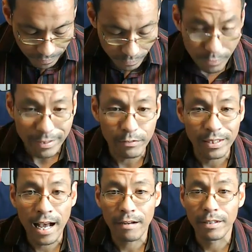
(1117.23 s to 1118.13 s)
Women were
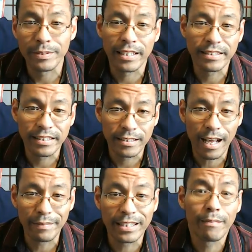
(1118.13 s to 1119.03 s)
not represented.
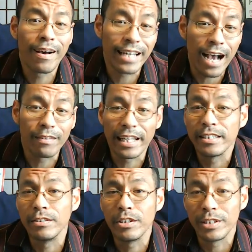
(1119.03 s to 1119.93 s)
I mean, come on now,
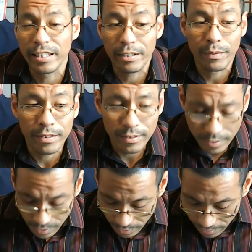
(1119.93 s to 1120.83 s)
that they weren't,
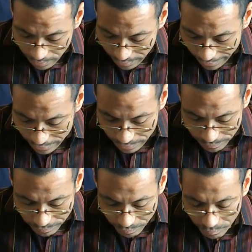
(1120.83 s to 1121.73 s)

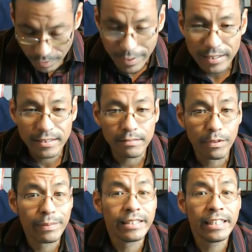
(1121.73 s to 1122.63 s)
because
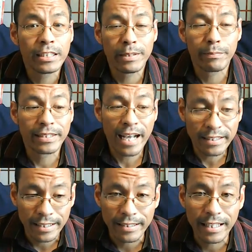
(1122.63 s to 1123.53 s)
women need to be
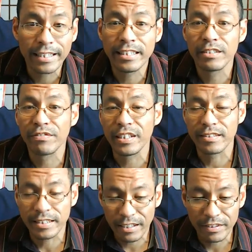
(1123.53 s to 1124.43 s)
protected. They need to feel
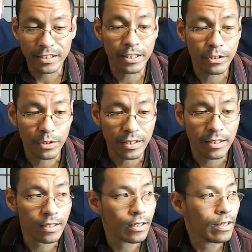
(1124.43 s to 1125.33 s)
safe and
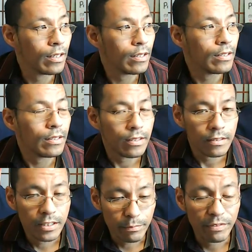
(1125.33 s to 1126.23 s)
secure,
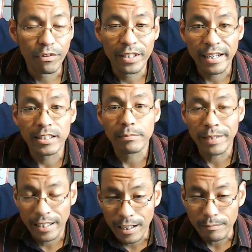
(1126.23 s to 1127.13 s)
before they could
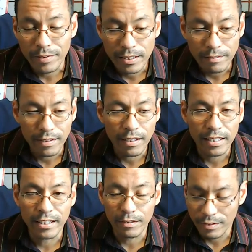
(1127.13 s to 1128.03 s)
speak up.
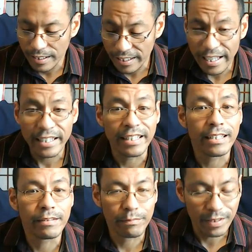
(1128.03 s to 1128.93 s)

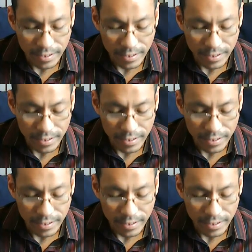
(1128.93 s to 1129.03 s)
Hineni,